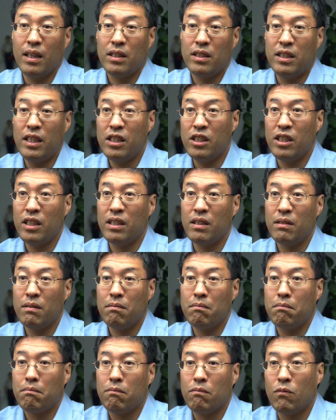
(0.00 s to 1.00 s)

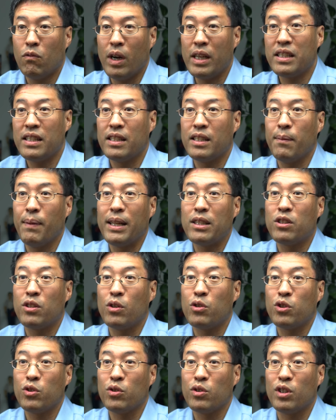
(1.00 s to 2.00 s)
teaching residents about
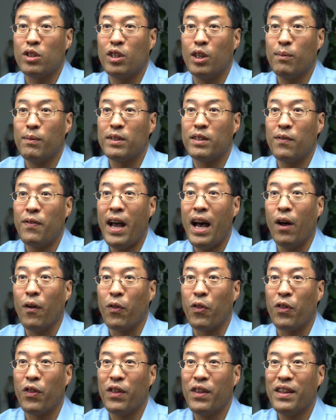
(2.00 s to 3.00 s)
social determinants of
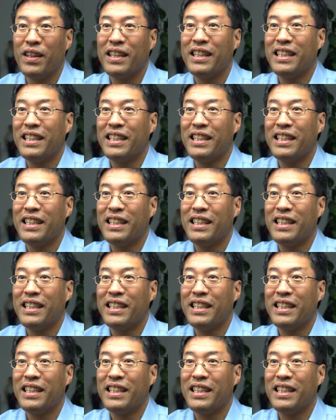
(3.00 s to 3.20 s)
health.